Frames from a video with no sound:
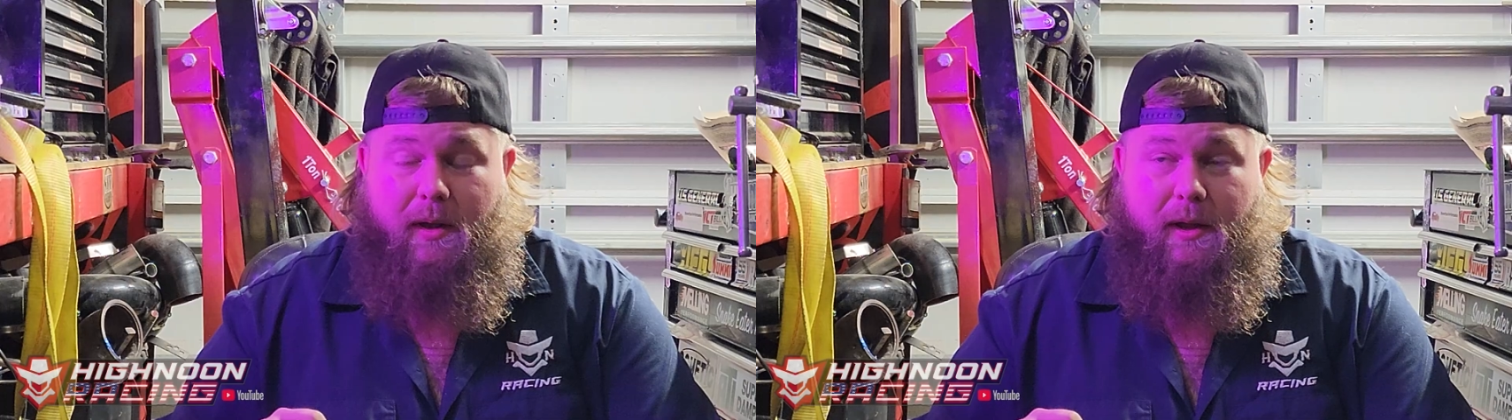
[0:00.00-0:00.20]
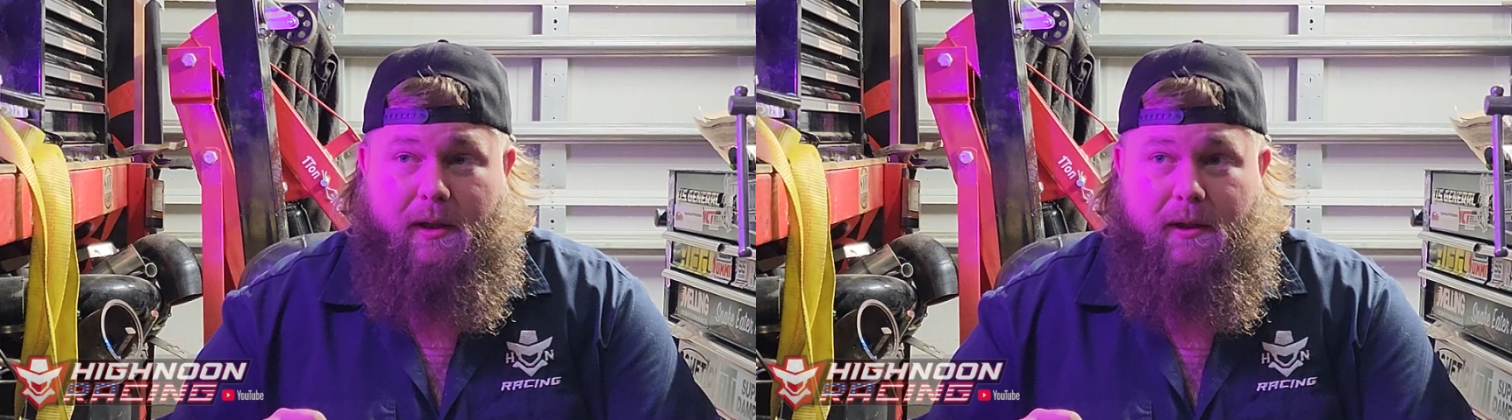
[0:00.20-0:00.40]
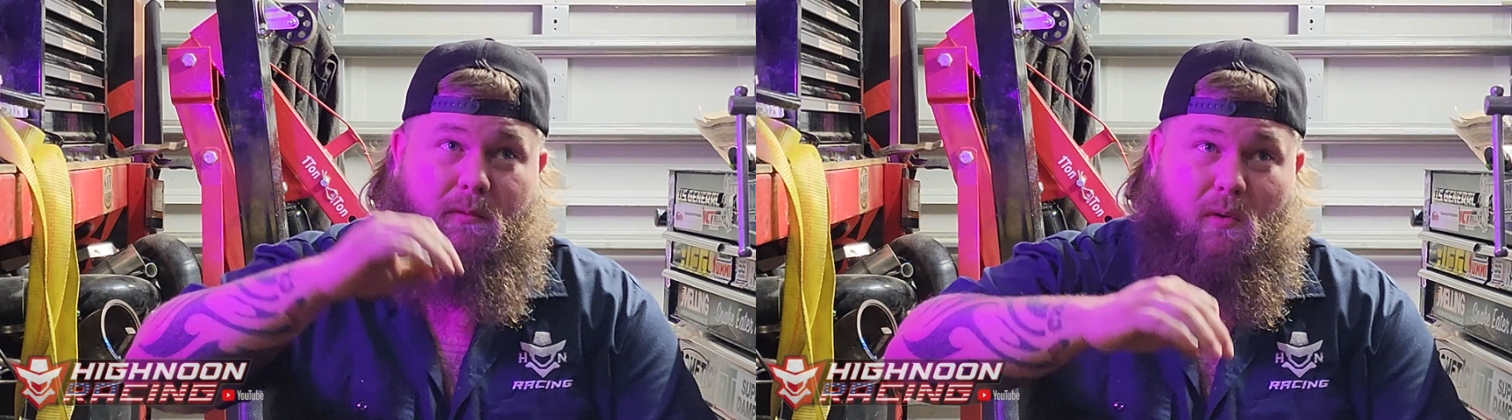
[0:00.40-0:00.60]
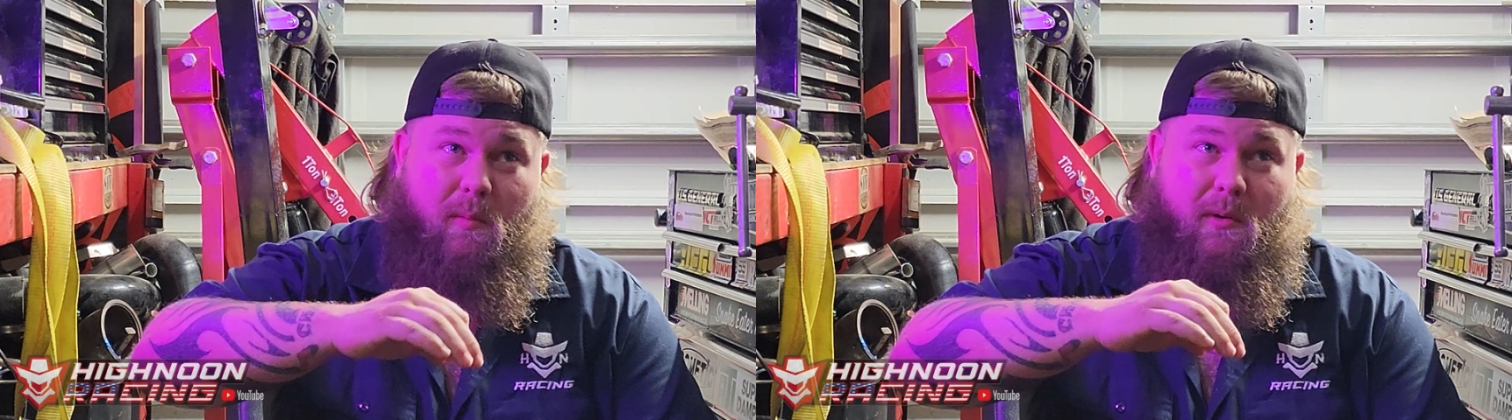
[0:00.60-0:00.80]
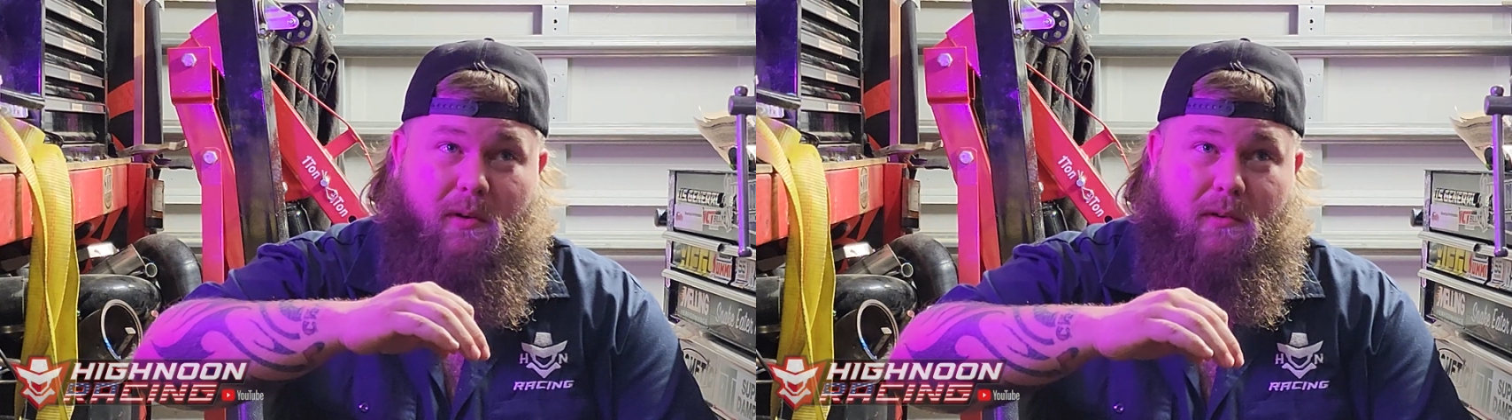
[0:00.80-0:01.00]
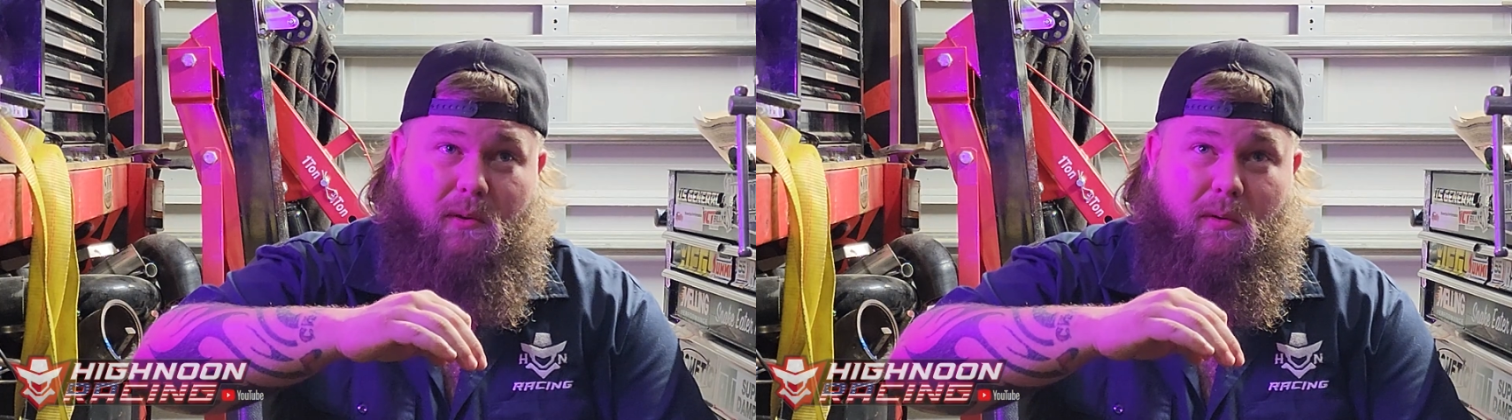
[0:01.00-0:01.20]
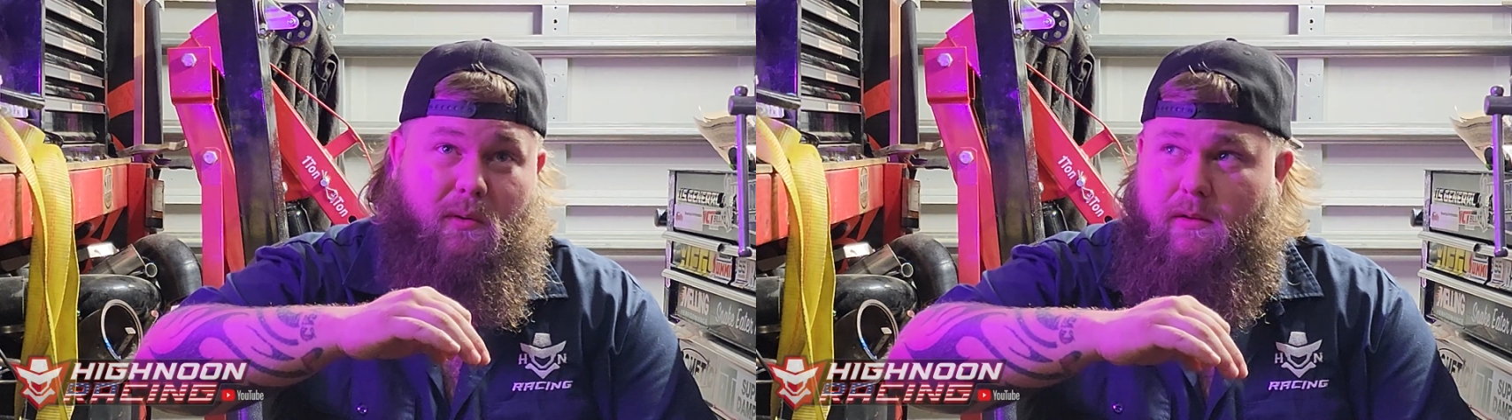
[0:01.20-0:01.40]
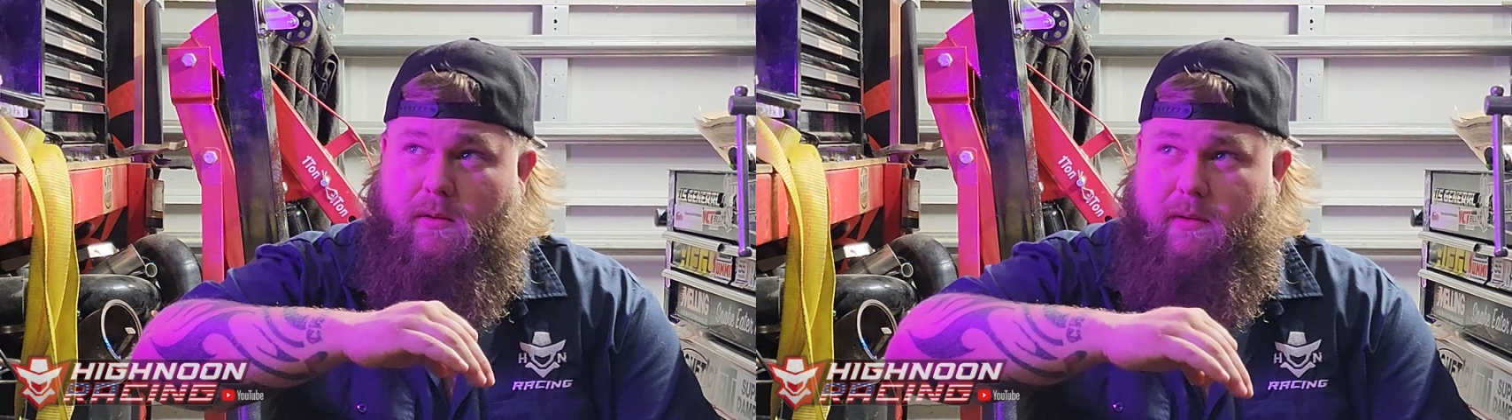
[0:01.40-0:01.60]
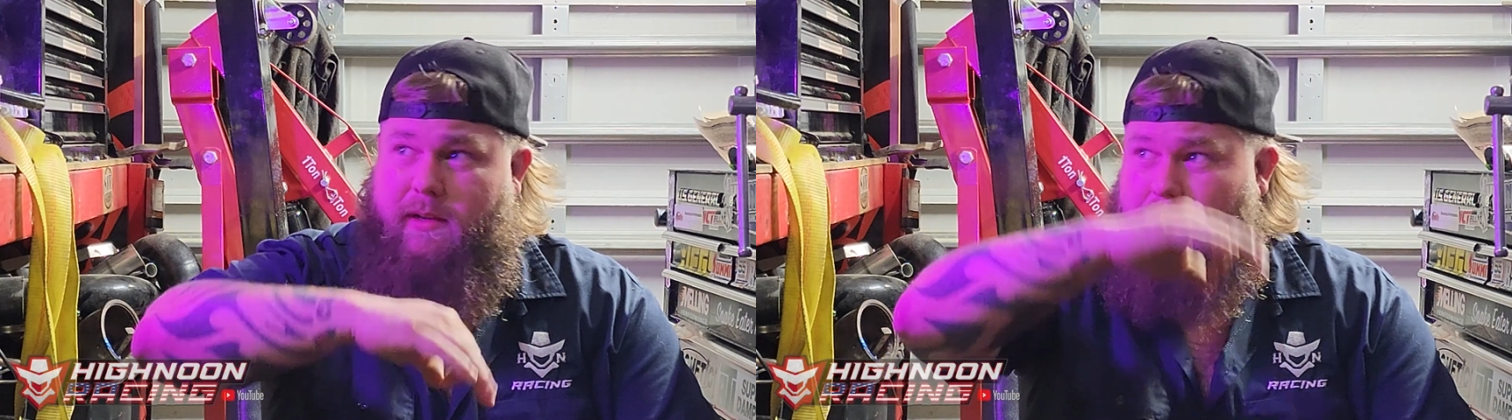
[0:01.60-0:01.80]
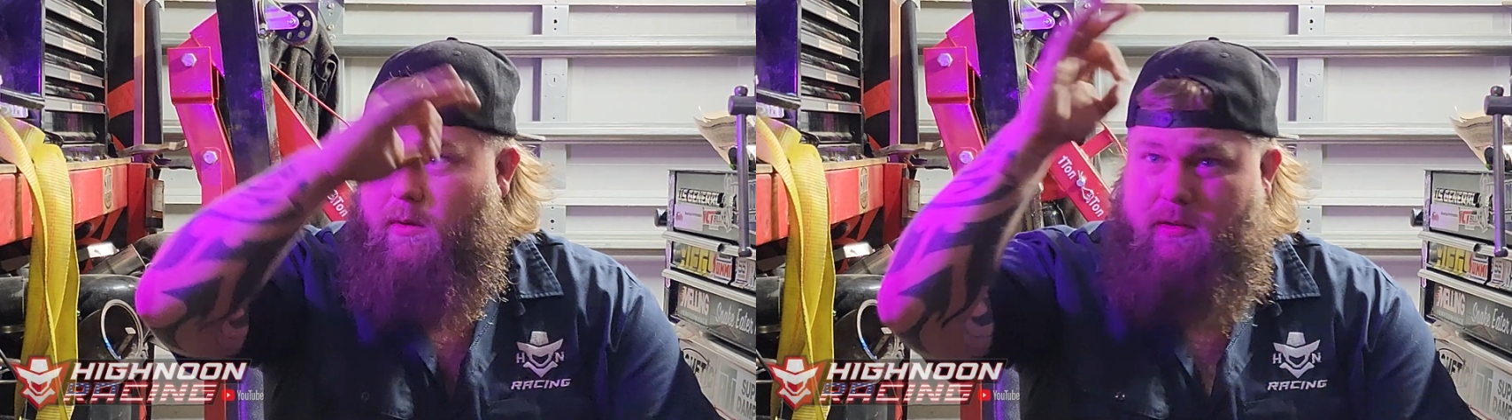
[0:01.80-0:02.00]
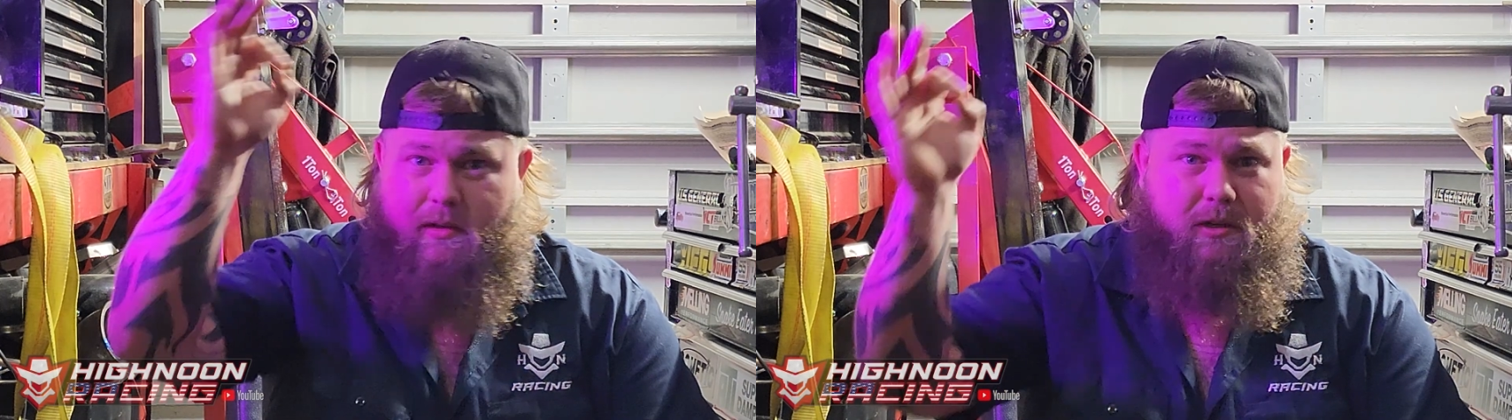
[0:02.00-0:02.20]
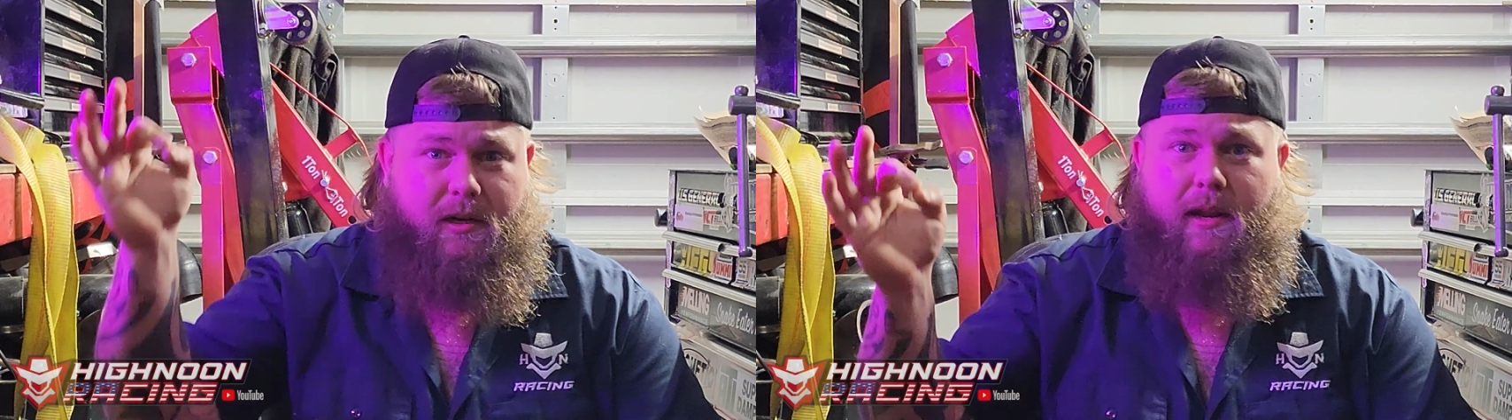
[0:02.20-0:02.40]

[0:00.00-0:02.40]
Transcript: But before part two, you're going to get to watch the show